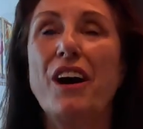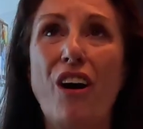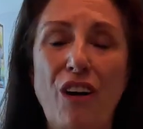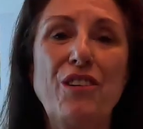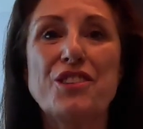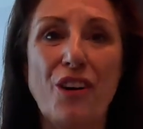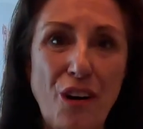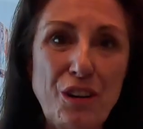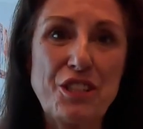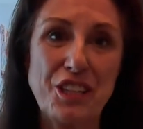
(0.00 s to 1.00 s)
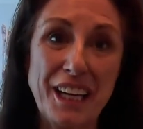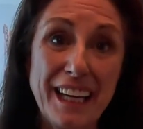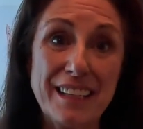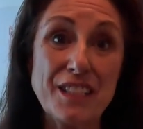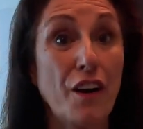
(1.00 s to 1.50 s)
art
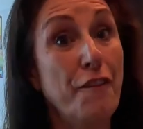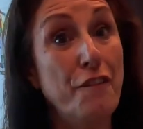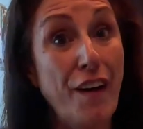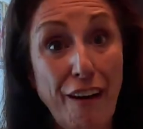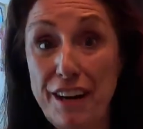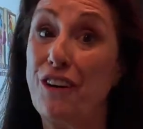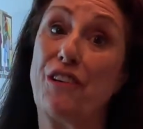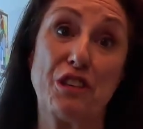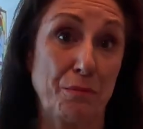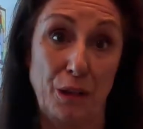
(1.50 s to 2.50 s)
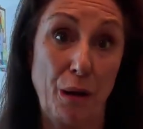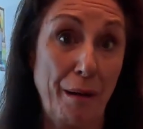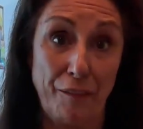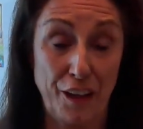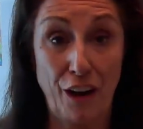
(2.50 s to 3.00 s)
auctioneers are very knowledgeable
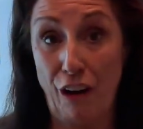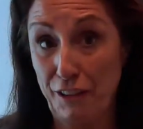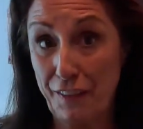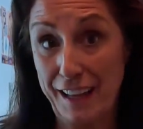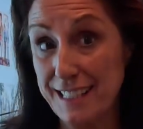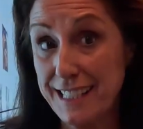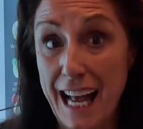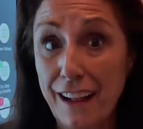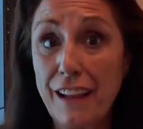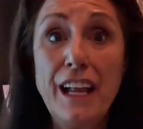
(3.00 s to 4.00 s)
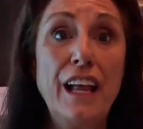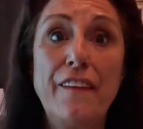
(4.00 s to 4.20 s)
about the art that they sell.